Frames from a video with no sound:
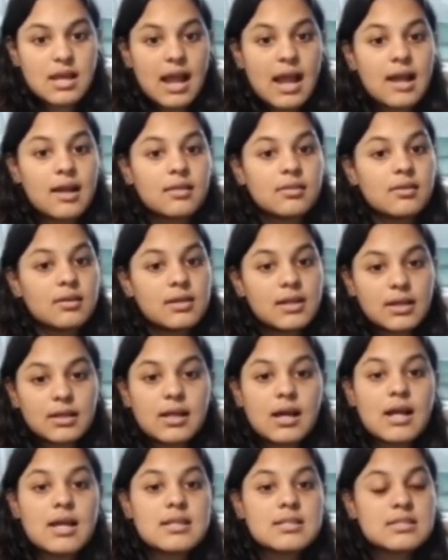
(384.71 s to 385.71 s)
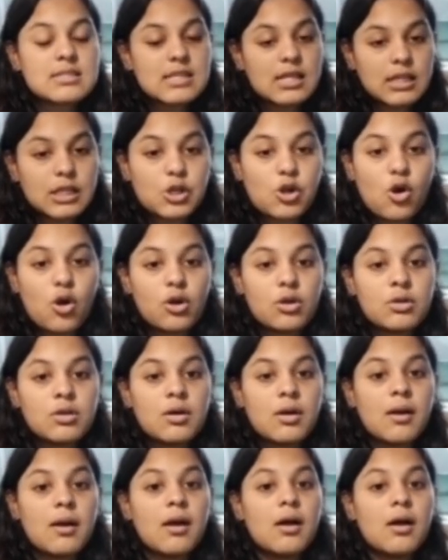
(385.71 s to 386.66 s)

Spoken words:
and the data is secured